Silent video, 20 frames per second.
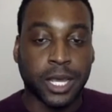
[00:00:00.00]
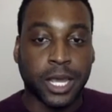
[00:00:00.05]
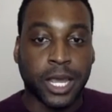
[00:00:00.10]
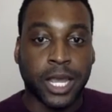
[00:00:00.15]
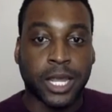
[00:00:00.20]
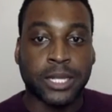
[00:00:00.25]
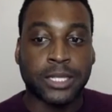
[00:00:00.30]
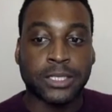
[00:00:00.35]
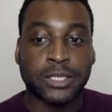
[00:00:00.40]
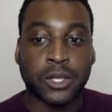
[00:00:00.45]

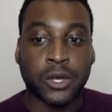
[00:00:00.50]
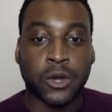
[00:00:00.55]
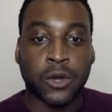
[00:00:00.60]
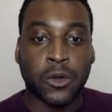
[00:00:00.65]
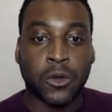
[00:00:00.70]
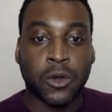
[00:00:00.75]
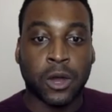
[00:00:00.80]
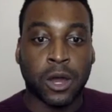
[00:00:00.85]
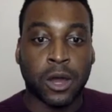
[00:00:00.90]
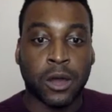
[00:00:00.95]
And
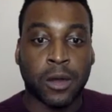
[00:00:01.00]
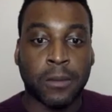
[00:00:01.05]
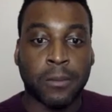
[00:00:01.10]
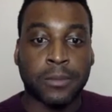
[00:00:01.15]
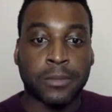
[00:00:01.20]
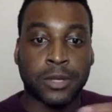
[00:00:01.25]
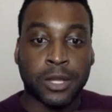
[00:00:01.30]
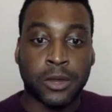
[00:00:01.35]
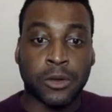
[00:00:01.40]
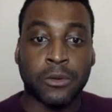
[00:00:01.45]
so,
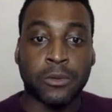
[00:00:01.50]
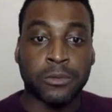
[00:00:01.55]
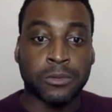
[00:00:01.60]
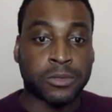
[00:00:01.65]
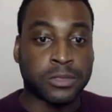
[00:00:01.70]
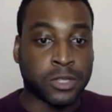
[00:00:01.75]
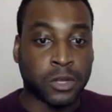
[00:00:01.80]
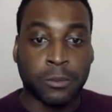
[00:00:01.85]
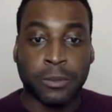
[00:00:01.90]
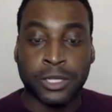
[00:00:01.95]
no,
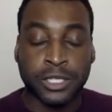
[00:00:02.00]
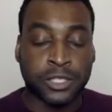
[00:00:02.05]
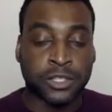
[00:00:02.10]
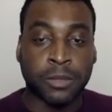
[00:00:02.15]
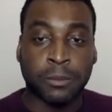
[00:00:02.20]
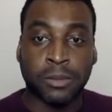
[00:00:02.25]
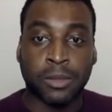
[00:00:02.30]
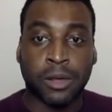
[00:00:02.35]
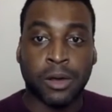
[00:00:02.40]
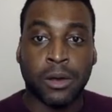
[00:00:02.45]
don't mention the
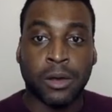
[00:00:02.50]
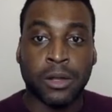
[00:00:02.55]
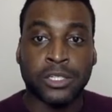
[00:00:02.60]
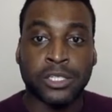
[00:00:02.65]
blog.